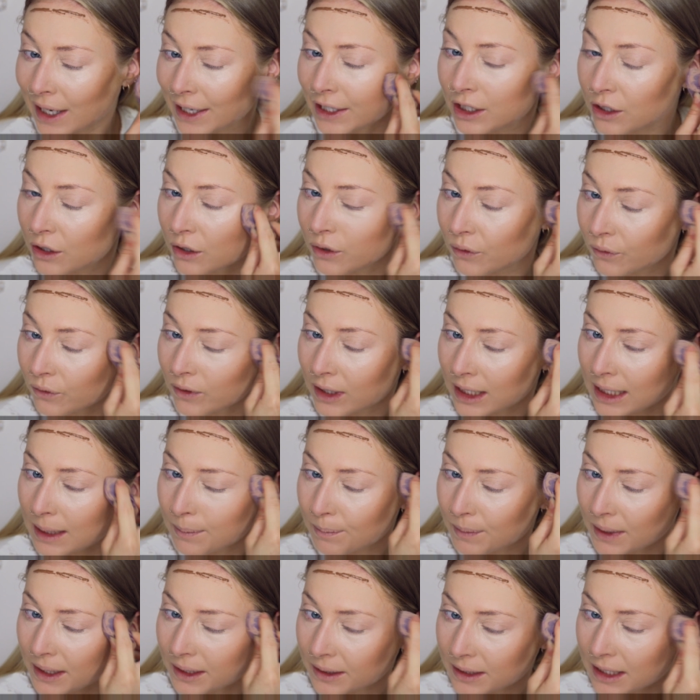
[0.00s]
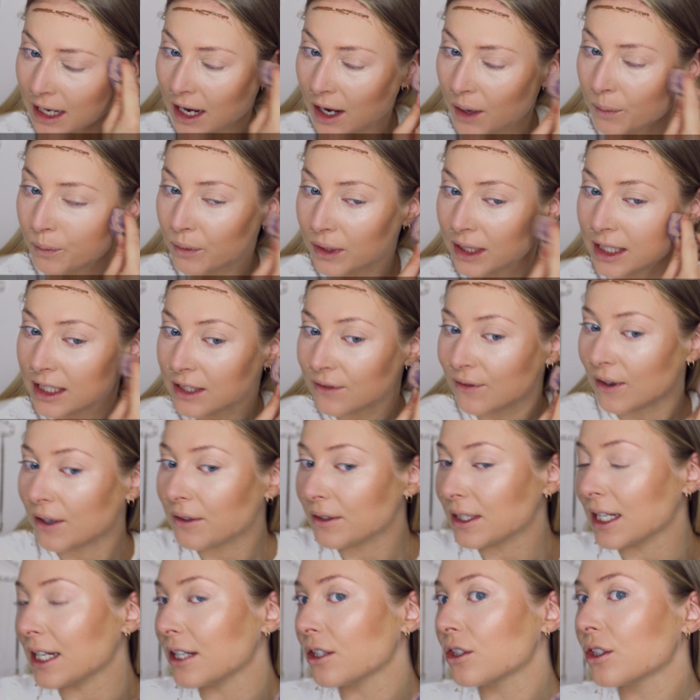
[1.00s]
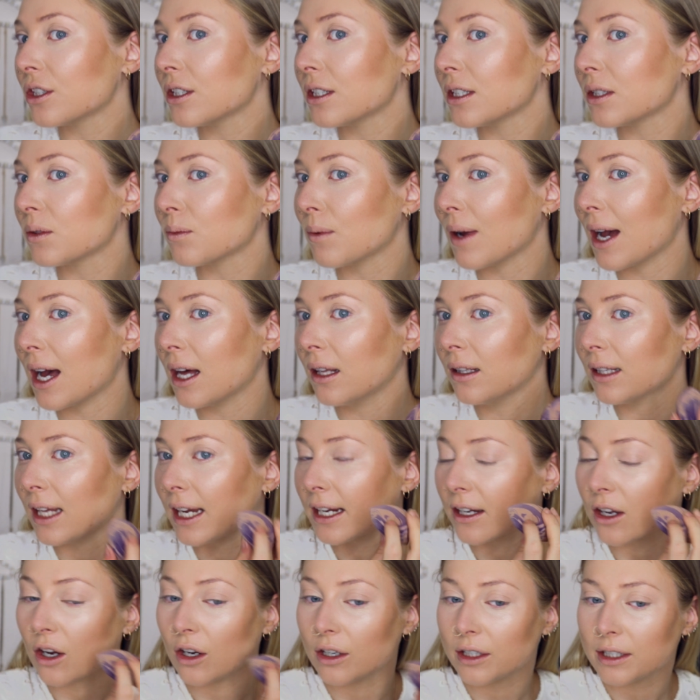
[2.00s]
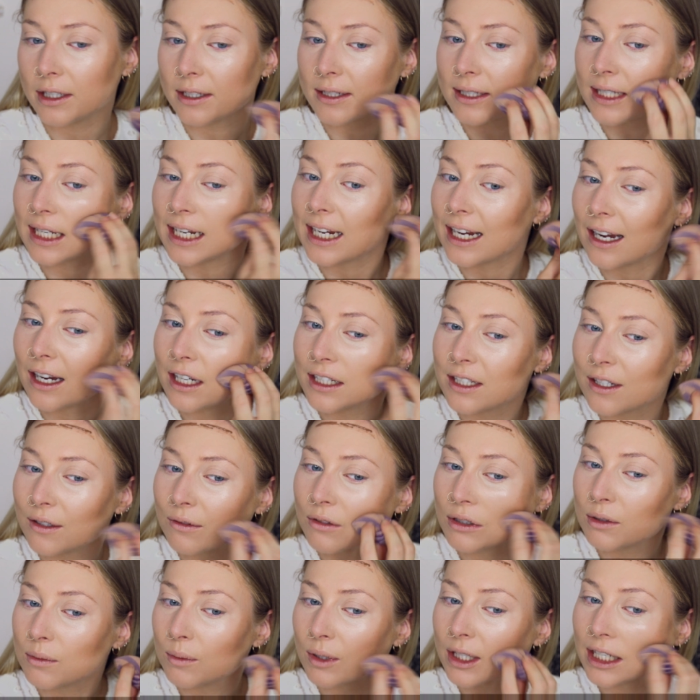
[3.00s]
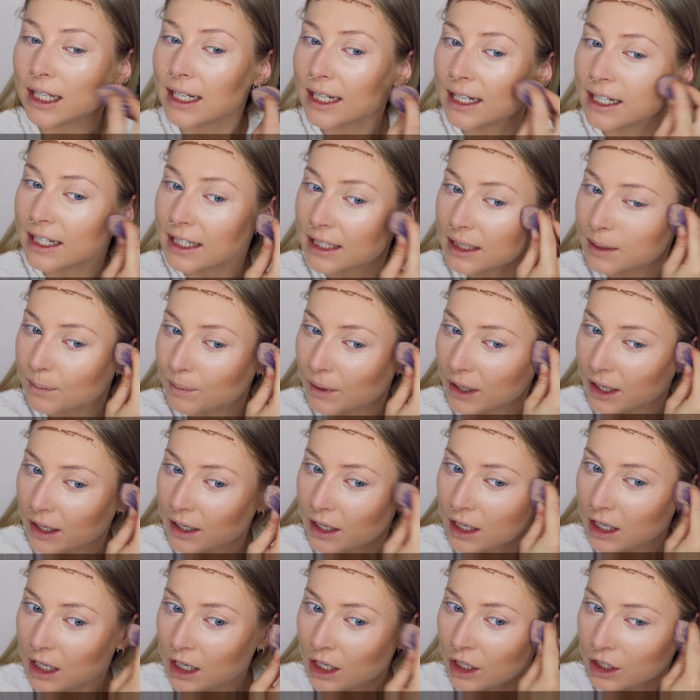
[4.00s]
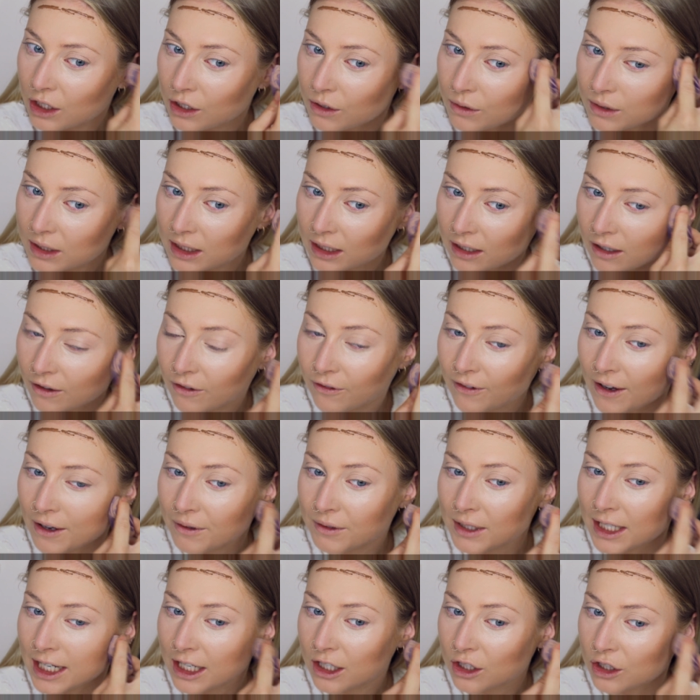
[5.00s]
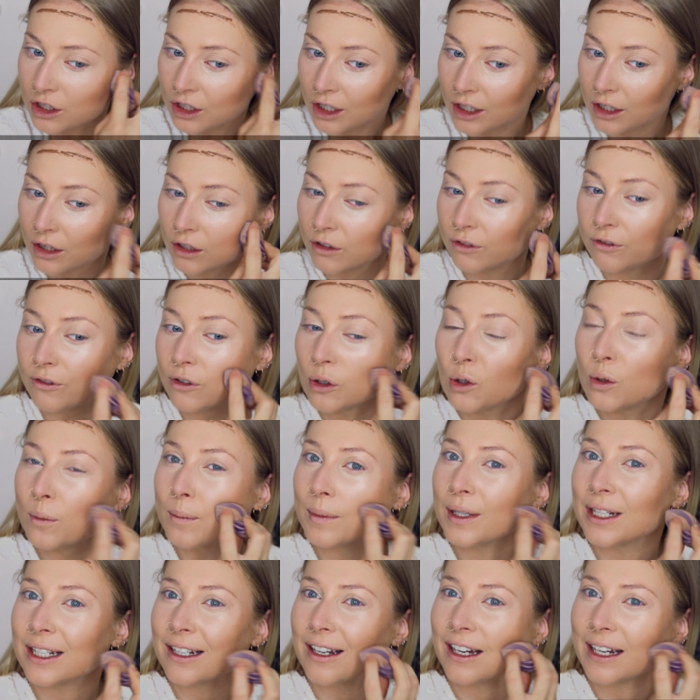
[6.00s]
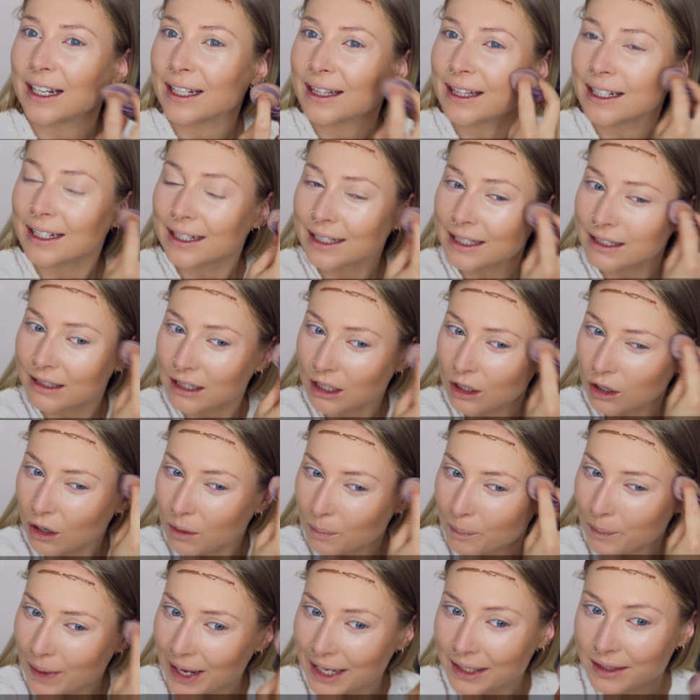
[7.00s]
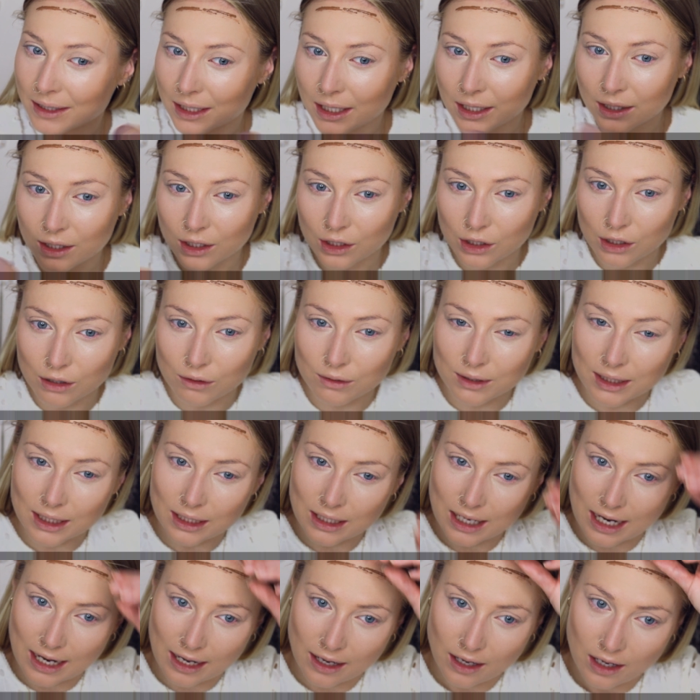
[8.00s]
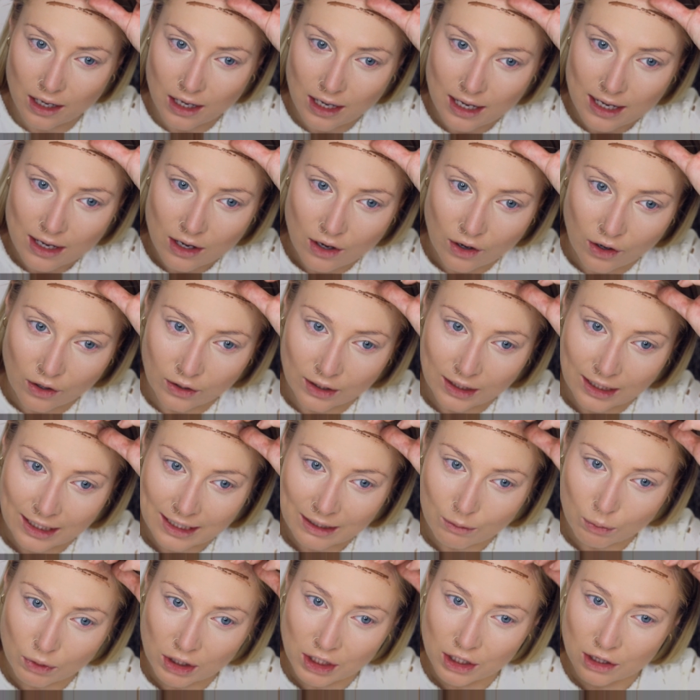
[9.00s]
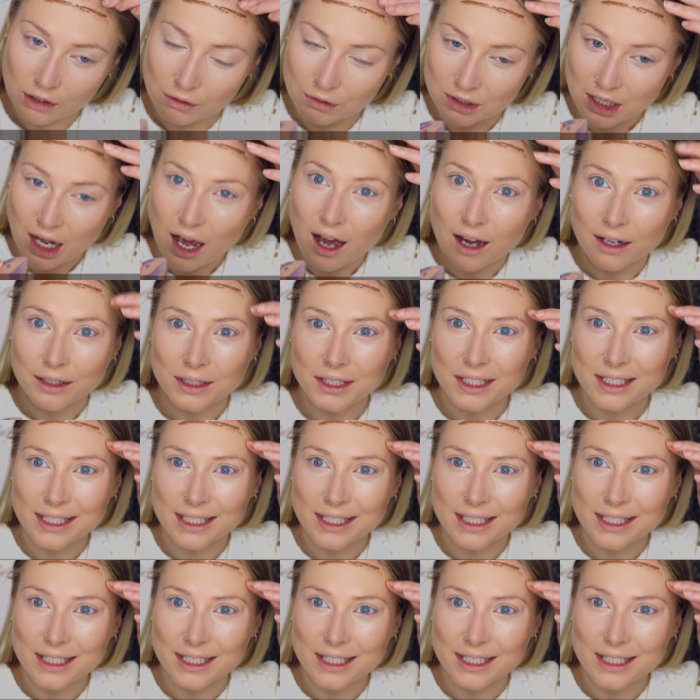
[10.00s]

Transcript: and you can really build it up with this foundation as well. Like honestly, I don't know what it is, but using a foundation, the formula I think is a lot better than using it on like one of those hard